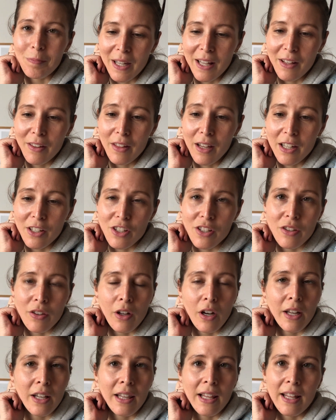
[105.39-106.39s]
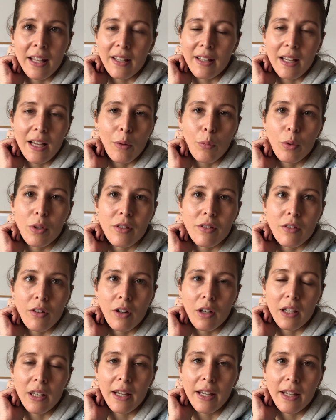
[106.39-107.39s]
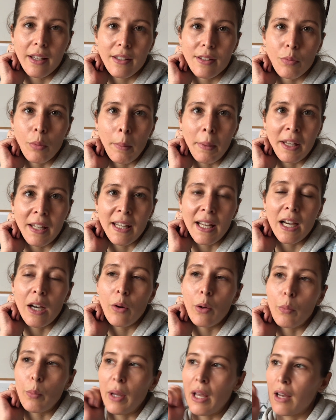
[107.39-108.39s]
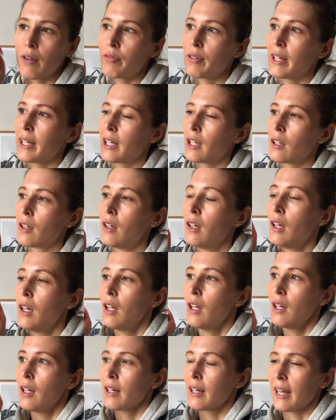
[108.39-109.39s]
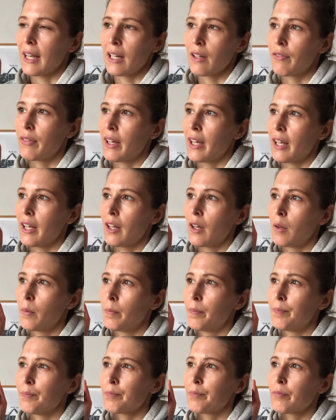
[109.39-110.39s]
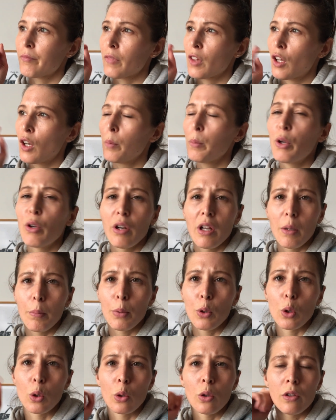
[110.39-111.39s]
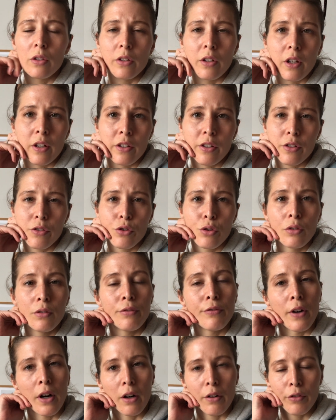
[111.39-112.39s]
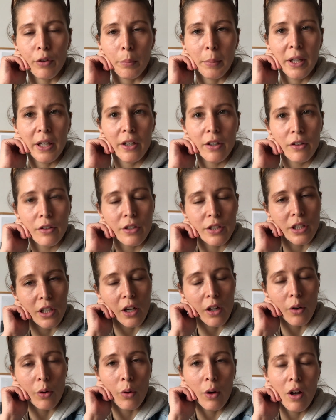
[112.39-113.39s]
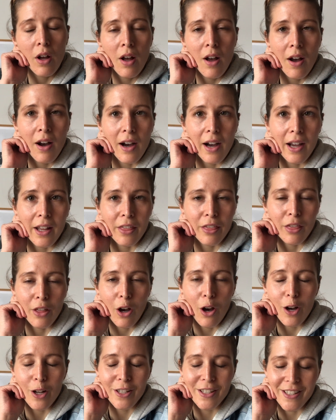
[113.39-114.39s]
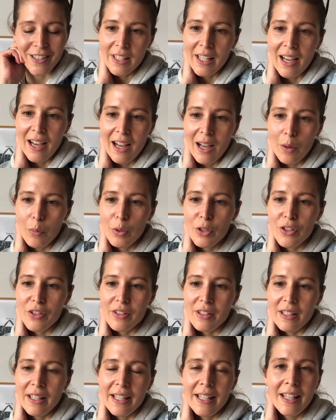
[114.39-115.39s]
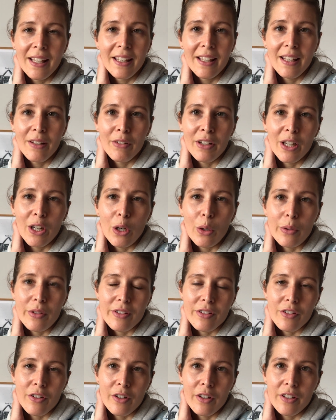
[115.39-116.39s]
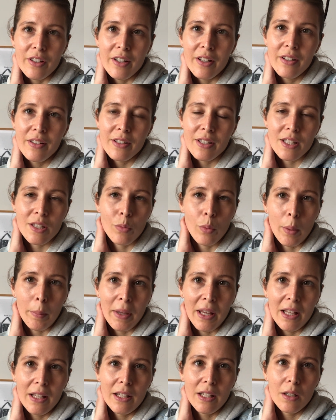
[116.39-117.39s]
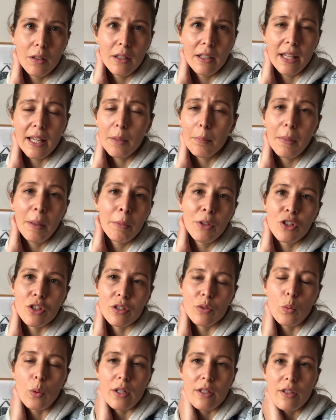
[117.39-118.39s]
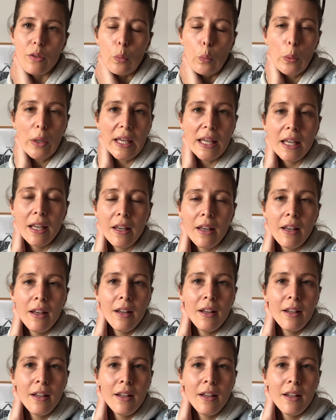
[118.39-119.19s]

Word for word: But I just thought that I would start like swimming now, and we have like a kind of a community pool not too far from here, so I thought, yeah, I would just like give it a go and start swimming a little, like maybe just once a week.